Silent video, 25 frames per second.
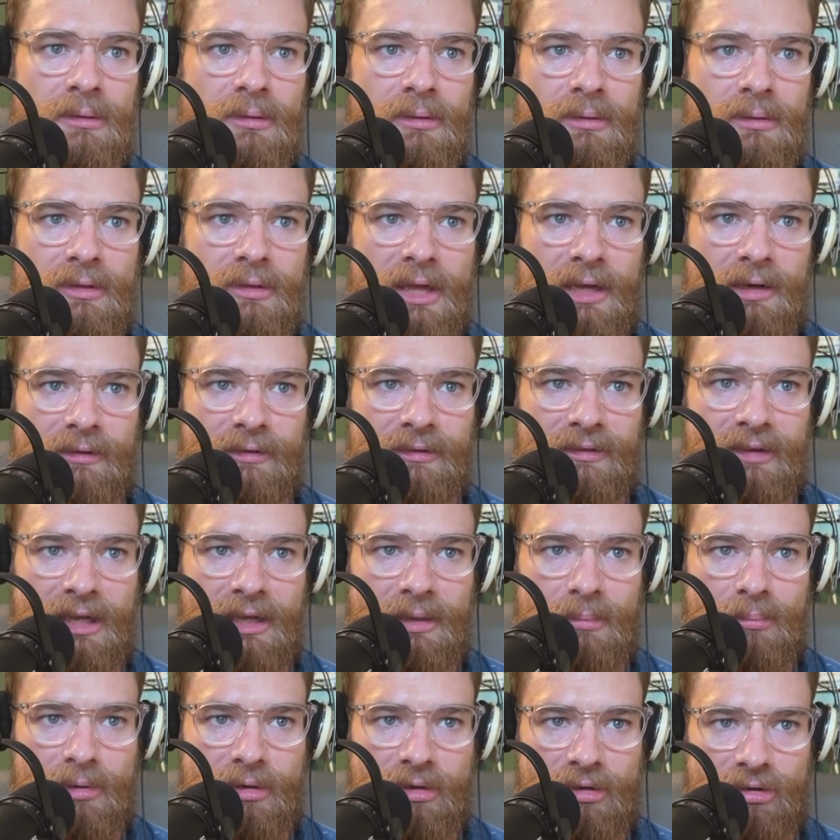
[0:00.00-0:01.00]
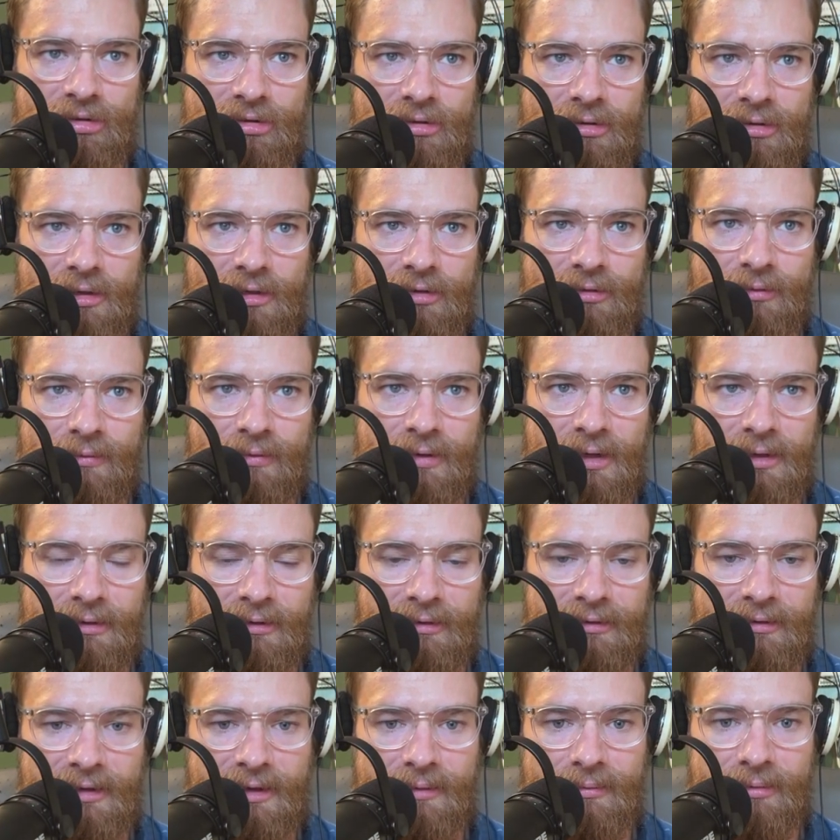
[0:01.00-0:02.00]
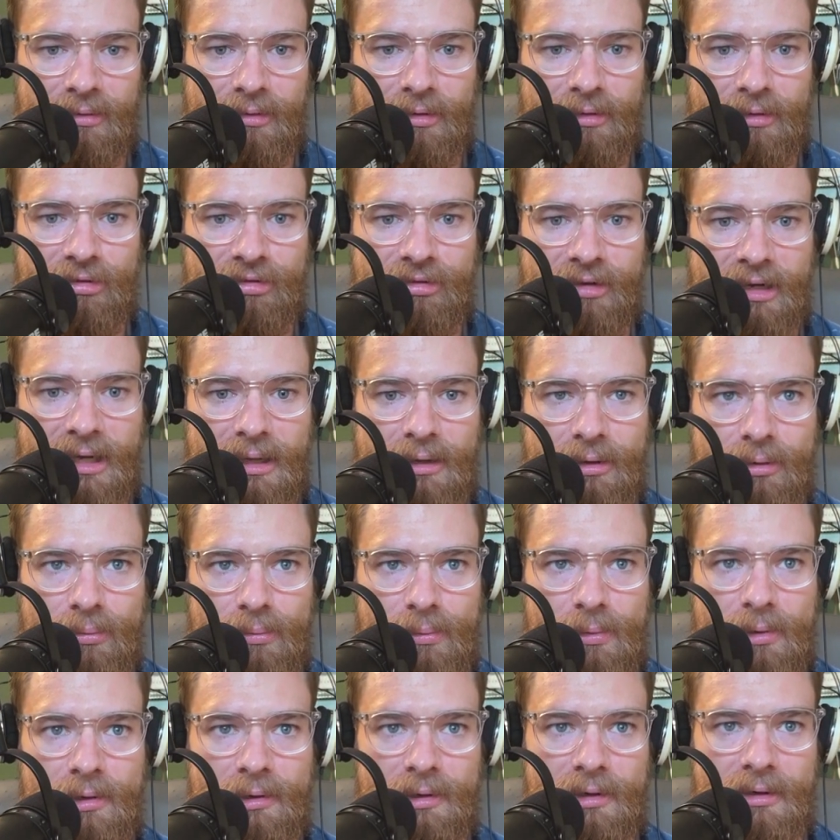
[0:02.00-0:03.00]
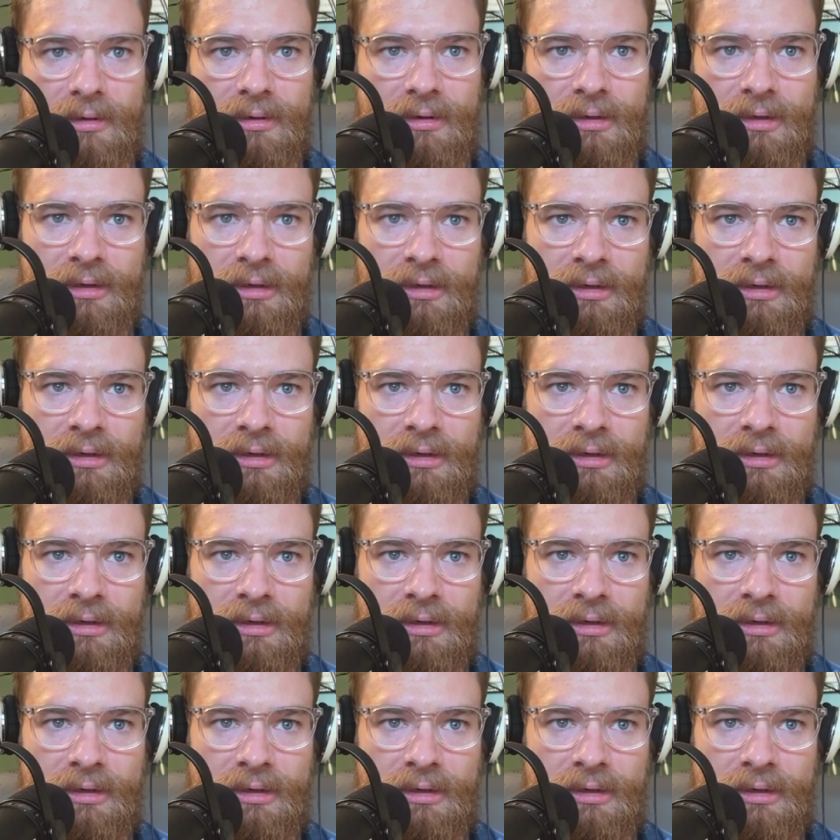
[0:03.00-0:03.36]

Then a sandbar shark's fin severed the shallow water.